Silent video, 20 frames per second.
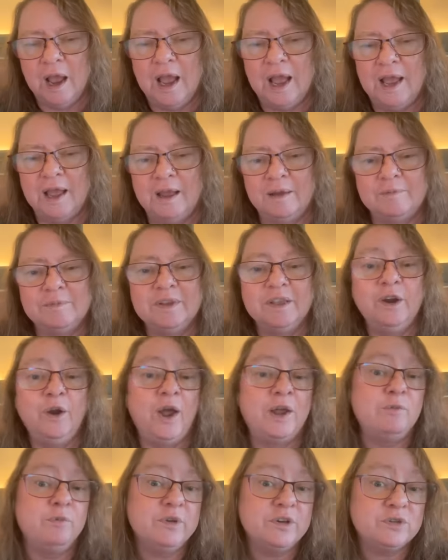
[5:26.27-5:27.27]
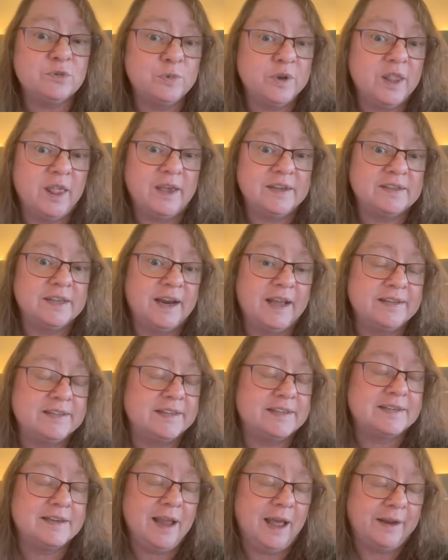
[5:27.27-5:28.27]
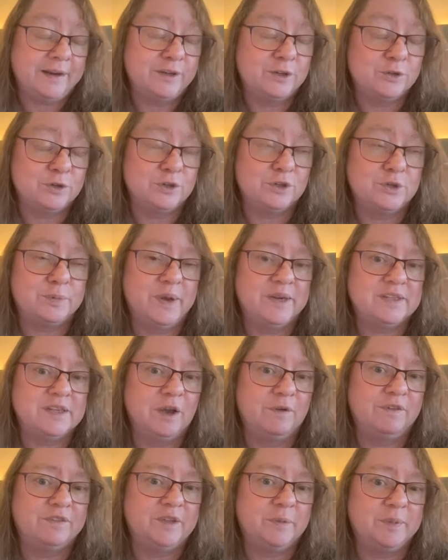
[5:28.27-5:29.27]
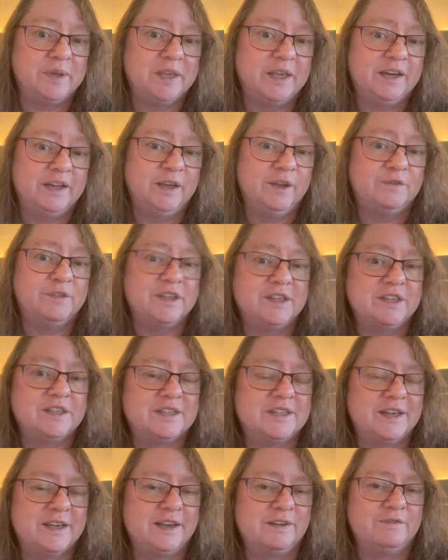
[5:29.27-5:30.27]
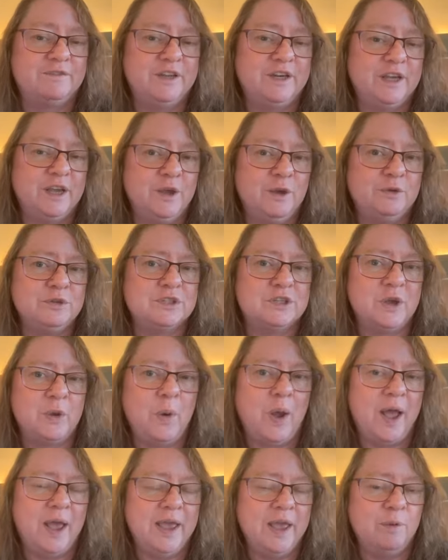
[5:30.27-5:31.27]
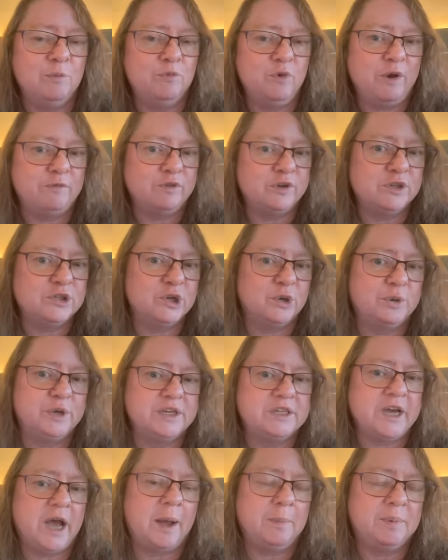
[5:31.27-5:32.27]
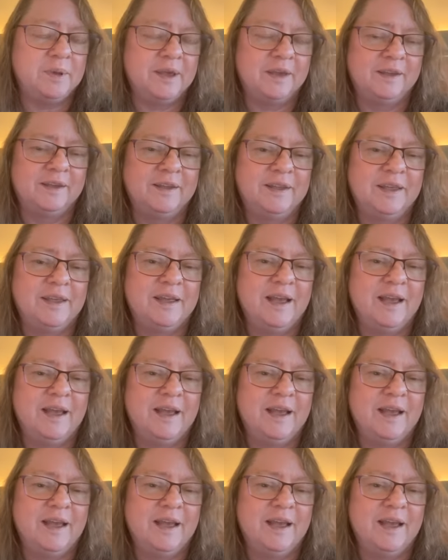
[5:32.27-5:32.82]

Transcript: Um, you know, I just realized that I did not introduce myself at the beginning of this uh, video. So I am Reverend Jody Topping.